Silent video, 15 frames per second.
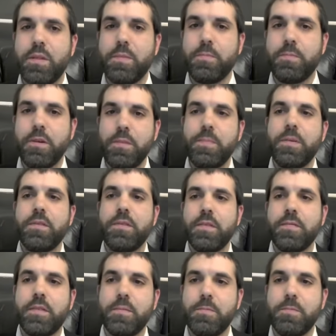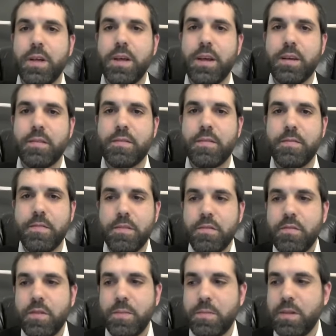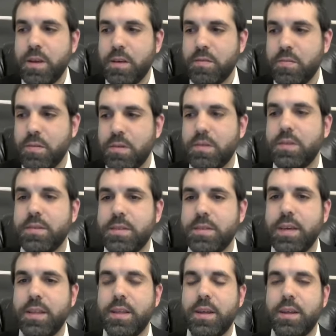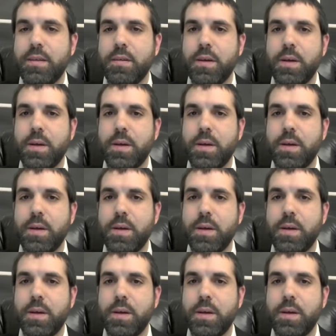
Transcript: the purpose of the plagues, the first three plagues were to say that,